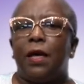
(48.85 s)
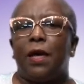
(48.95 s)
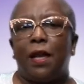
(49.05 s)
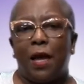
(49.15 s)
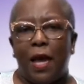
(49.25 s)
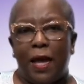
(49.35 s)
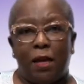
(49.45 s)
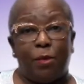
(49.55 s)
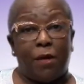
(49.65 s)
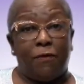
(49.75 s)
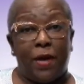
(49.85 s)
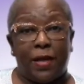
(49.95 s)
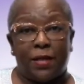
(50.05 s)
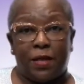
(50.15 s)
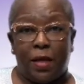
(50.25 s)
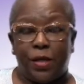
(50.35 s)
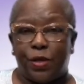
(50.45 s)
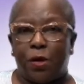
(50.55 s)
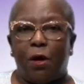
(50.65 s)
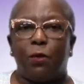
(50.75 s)
and I had my
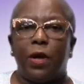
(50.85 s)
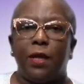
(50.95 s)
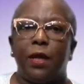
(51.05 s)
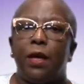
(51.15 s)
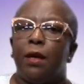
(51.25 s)
vaccination already,